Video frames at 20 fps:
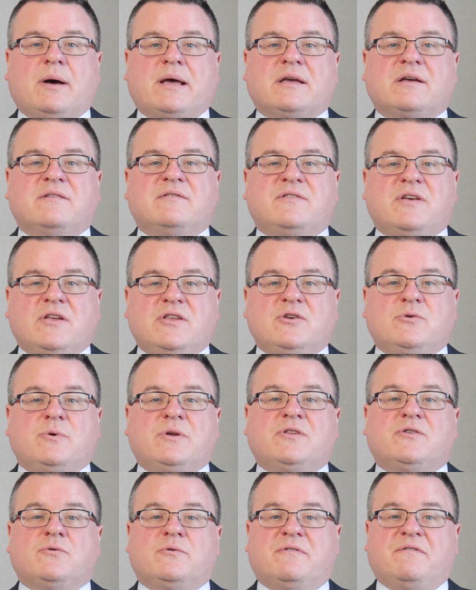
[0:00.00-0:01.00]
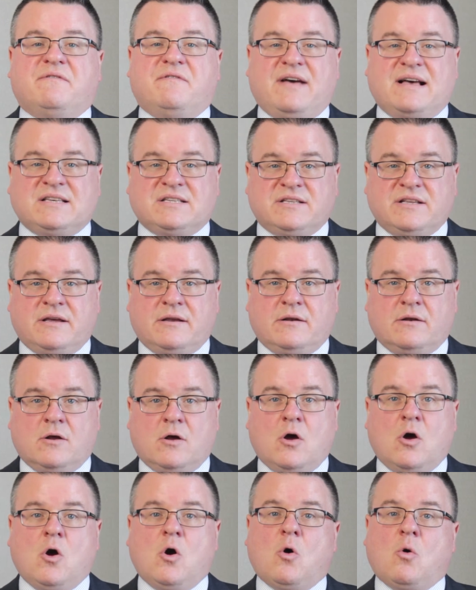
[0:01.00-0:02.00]
by continuing to invest it
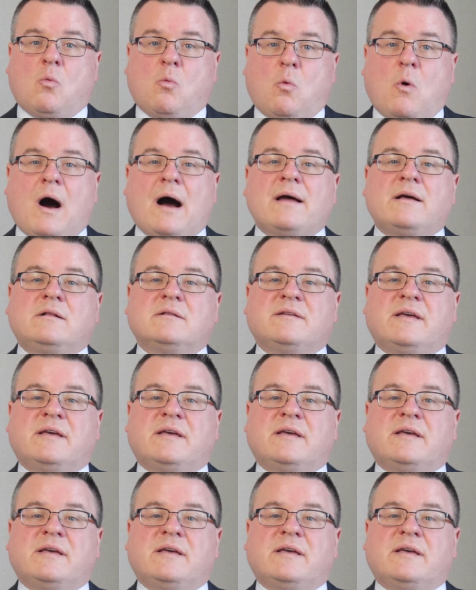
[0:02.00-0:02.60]
while